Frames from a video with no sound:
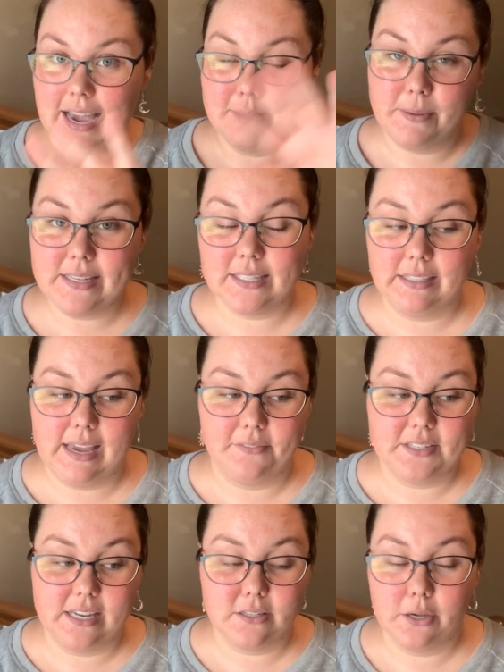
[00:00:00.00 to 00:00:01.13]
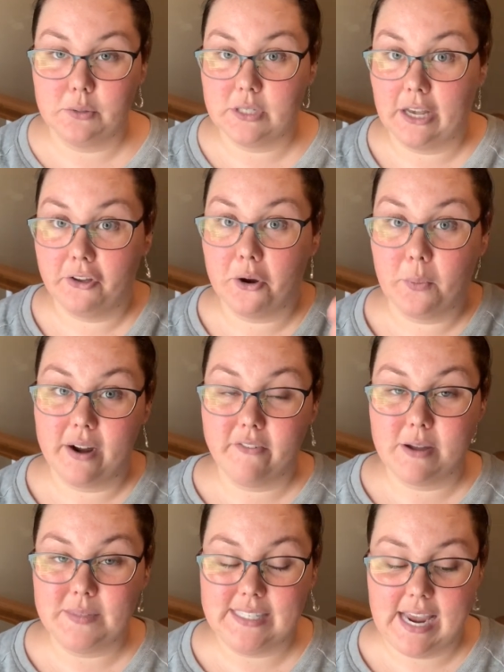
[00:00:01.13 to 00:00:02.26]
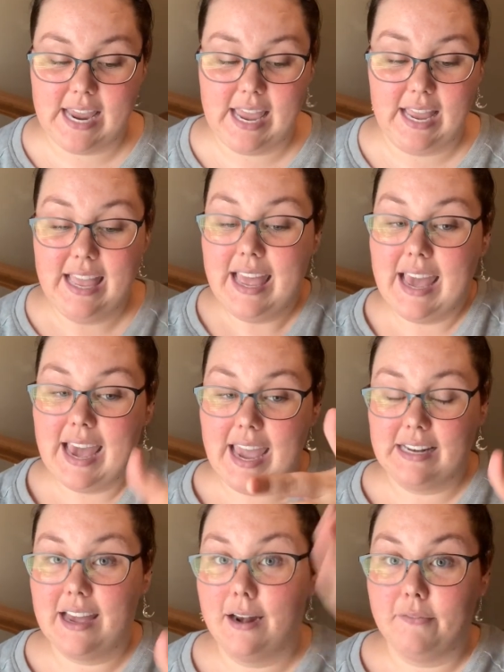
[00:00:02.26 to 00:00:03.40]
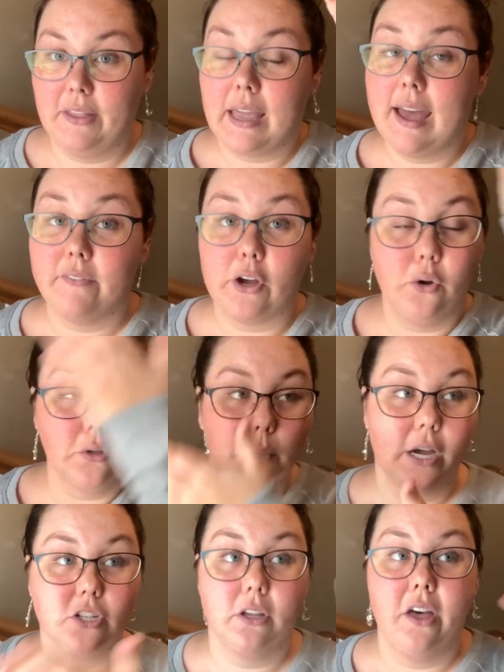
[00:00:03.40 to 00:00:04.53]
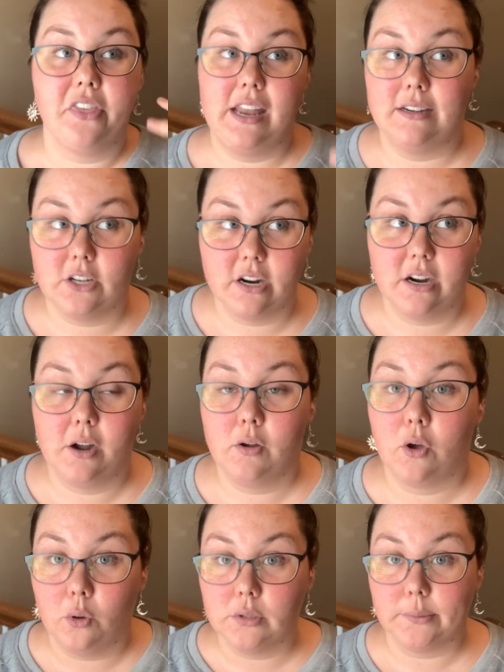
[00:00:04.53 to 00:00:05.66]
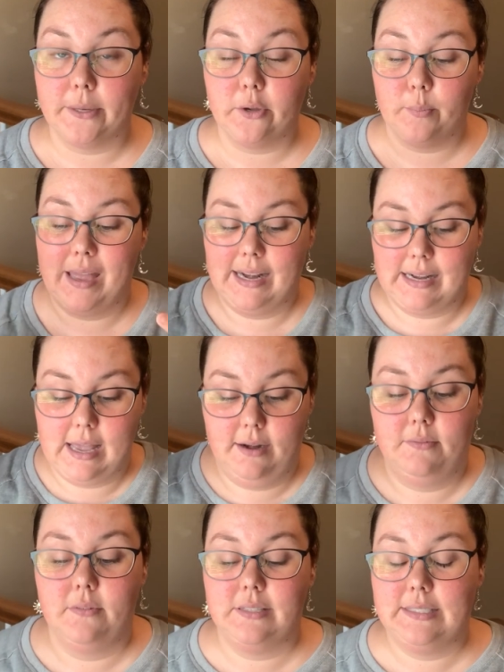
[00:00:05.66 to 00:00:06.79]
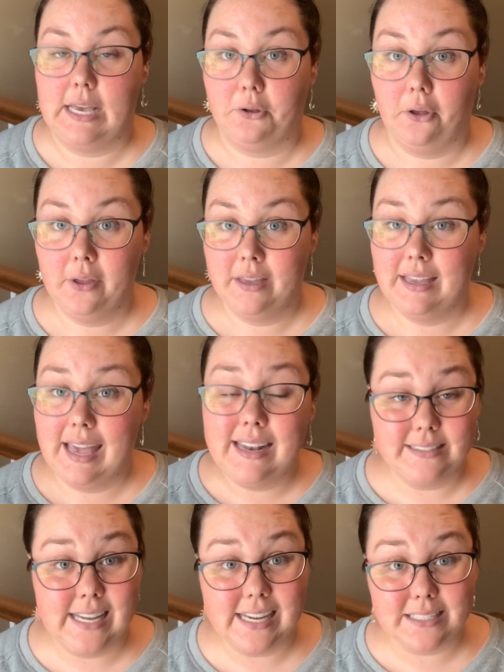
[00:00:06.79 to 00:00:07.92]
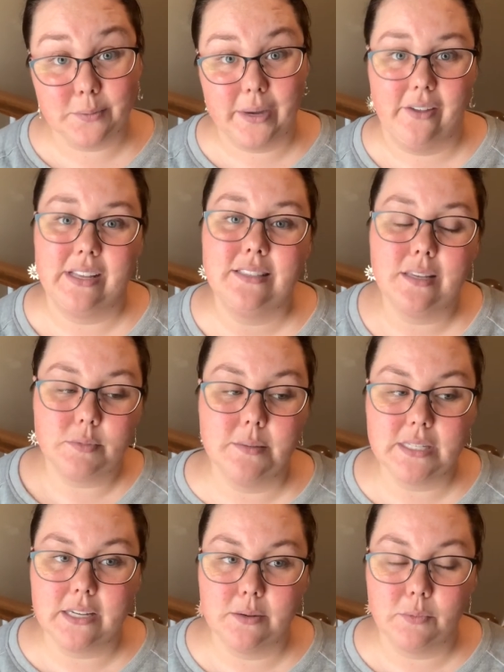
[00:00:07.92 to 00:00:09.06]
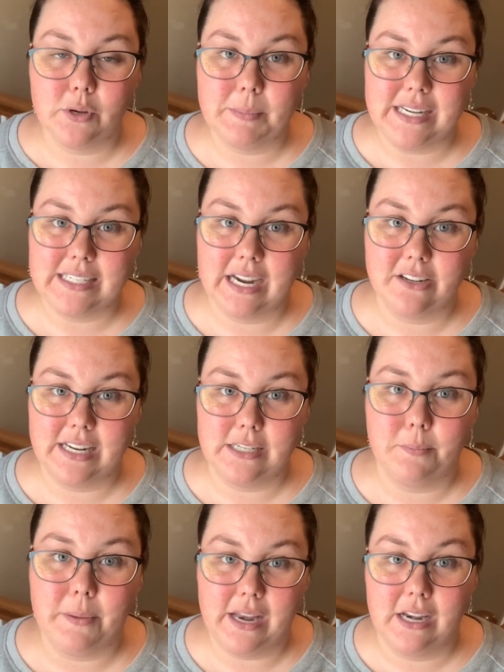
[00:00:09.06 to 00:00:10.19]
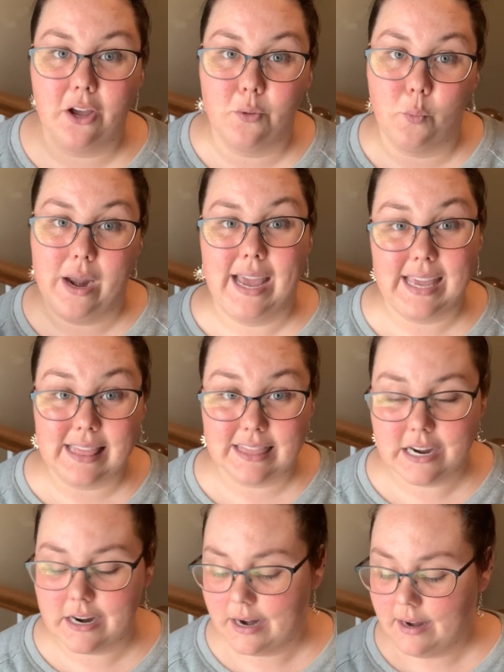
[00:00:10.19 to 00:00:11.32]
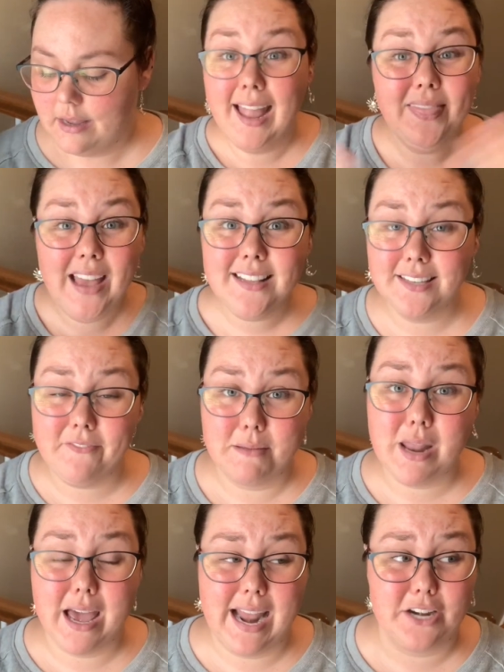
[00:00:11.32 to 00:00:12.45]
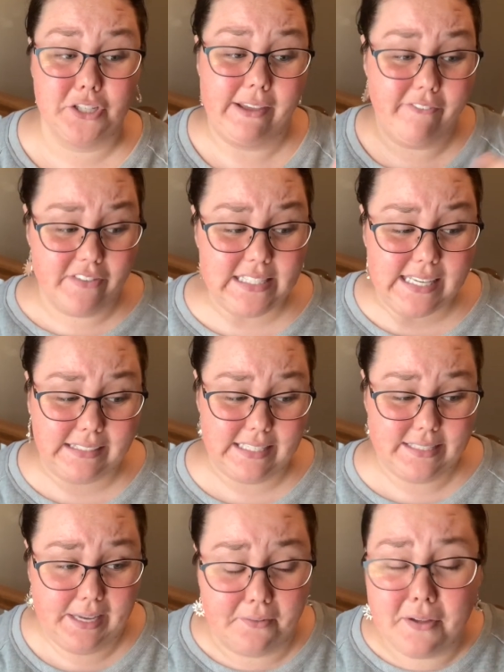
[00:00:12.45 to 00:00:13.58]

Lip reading: I basically have to get to the hotel or wherever I'm staying and kind of like have a cold washcloth in a dark, cold room and kind of settle. And it takes a while. And sometimes it can ruin my entire day depending on when I get there. And that's if I'm not actually physically sick.